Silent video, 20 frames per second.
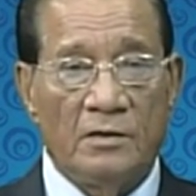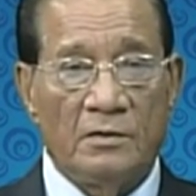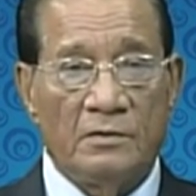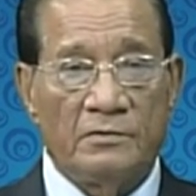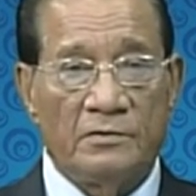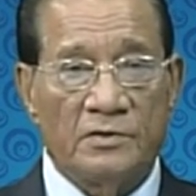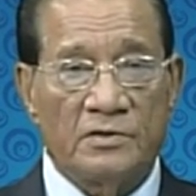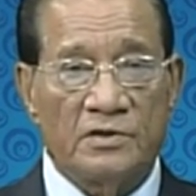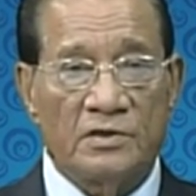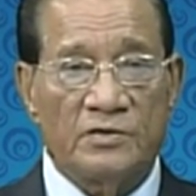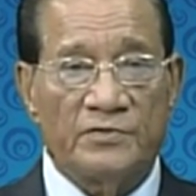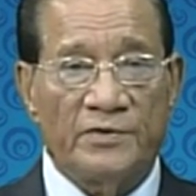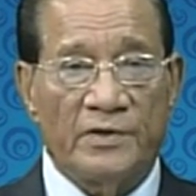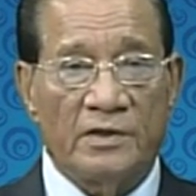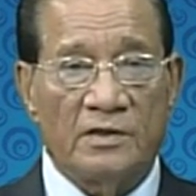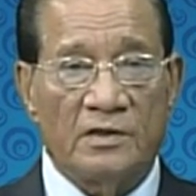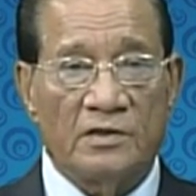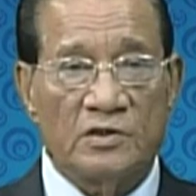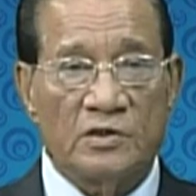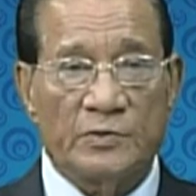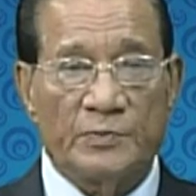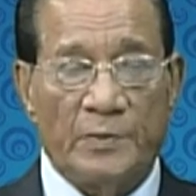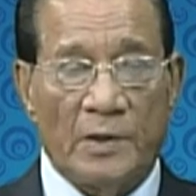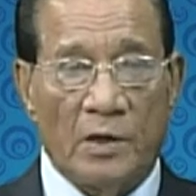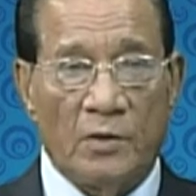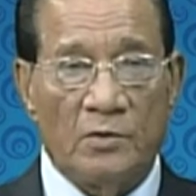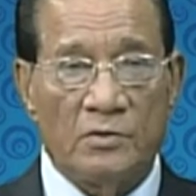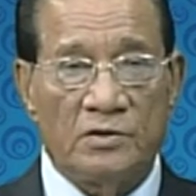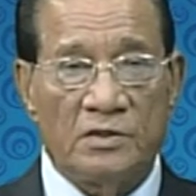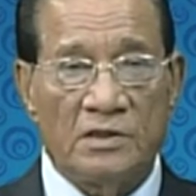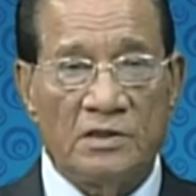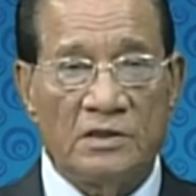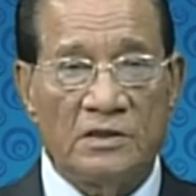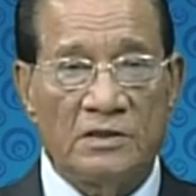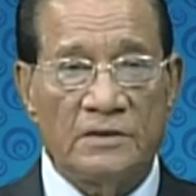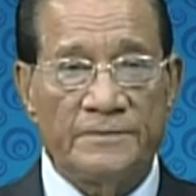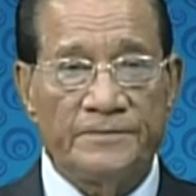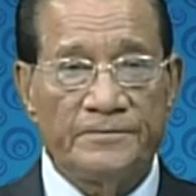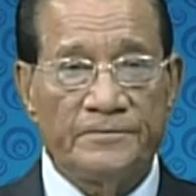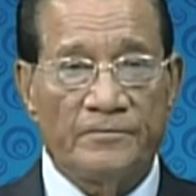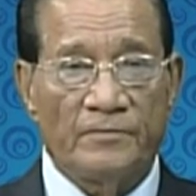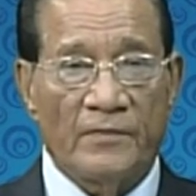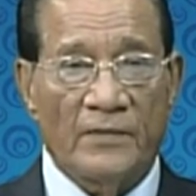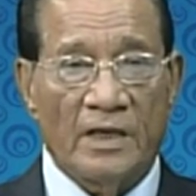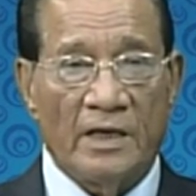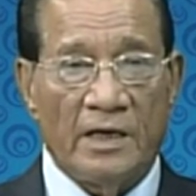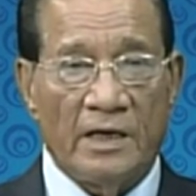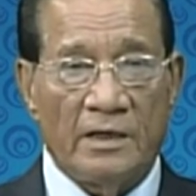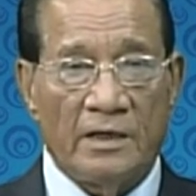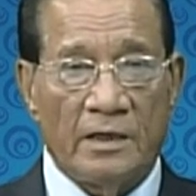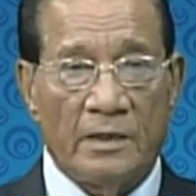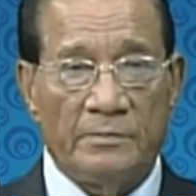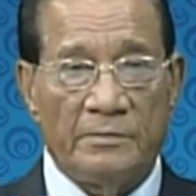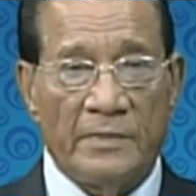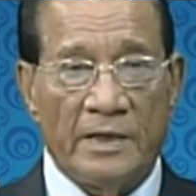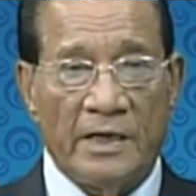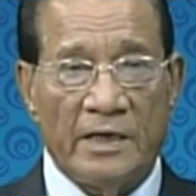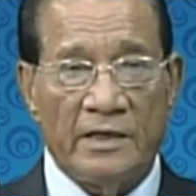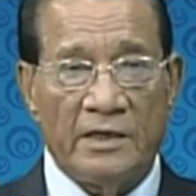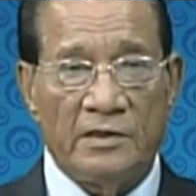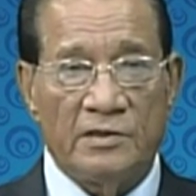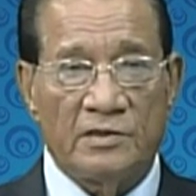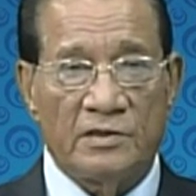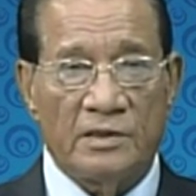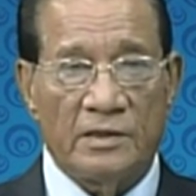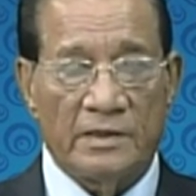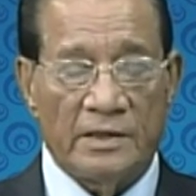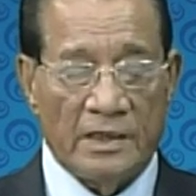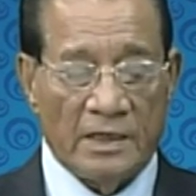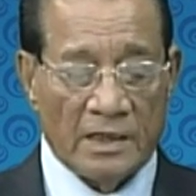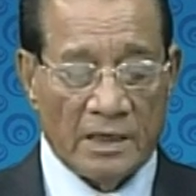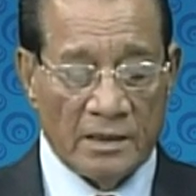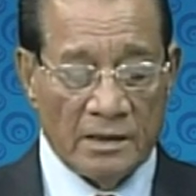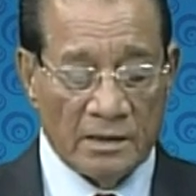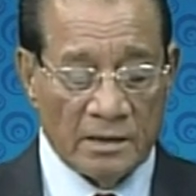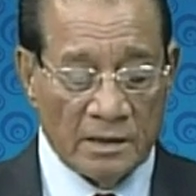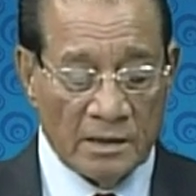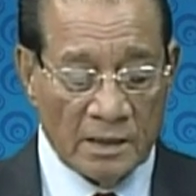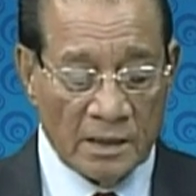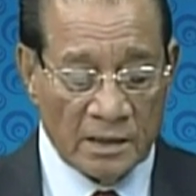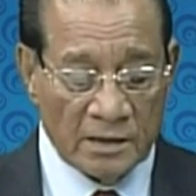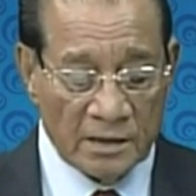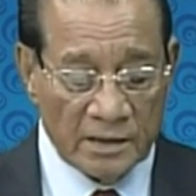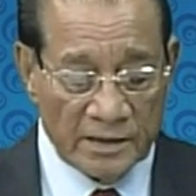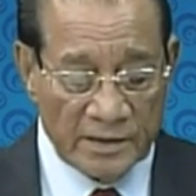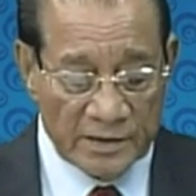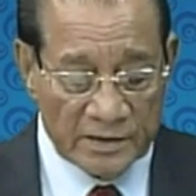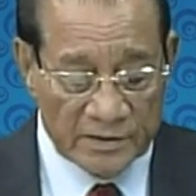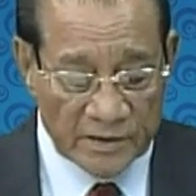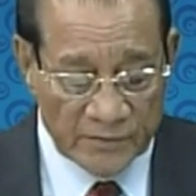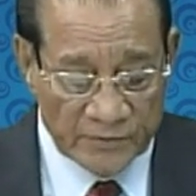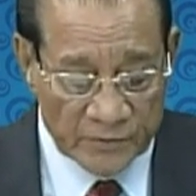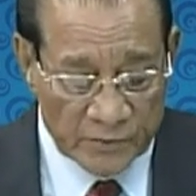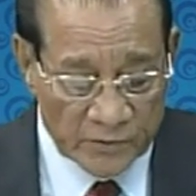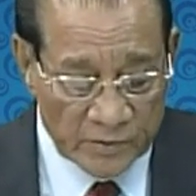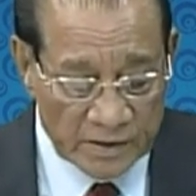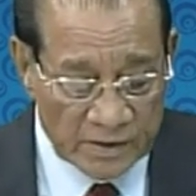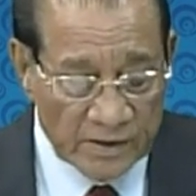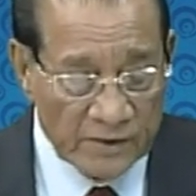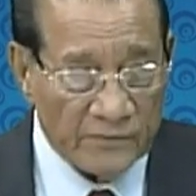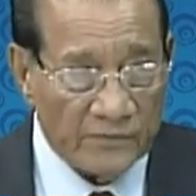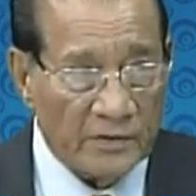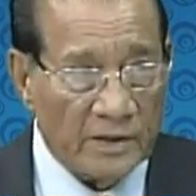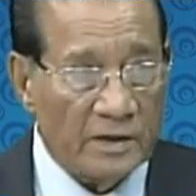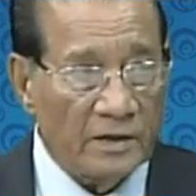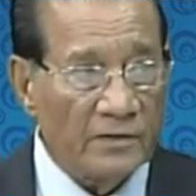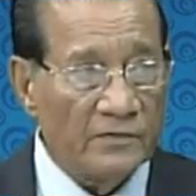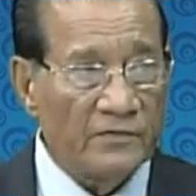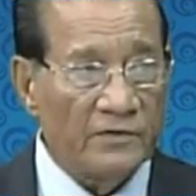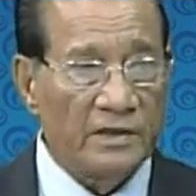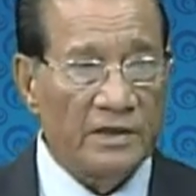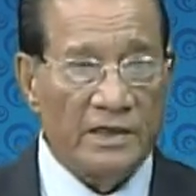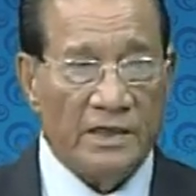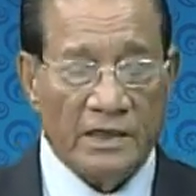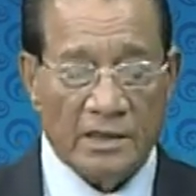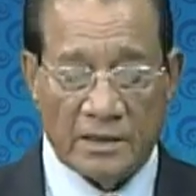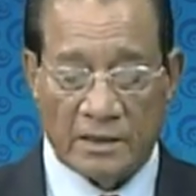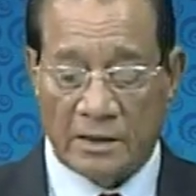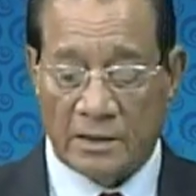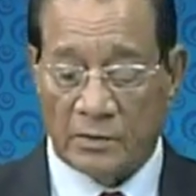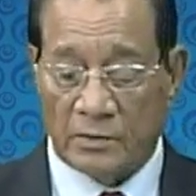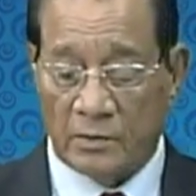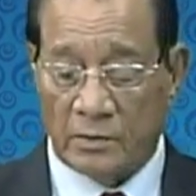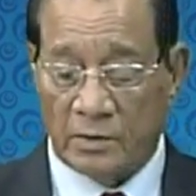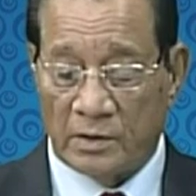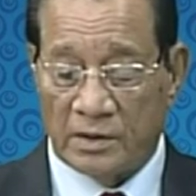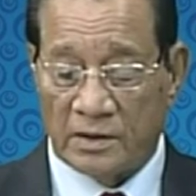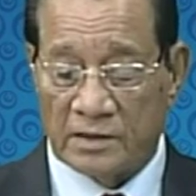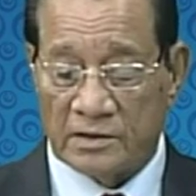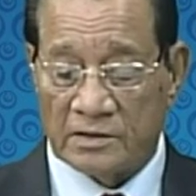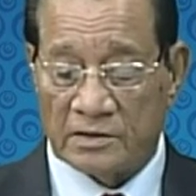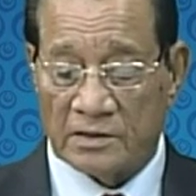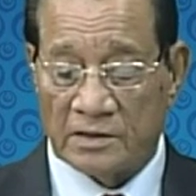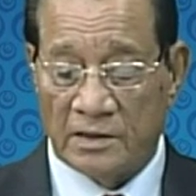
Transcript: which is for the spouses and unmarried children under the age of 21 of green card holders,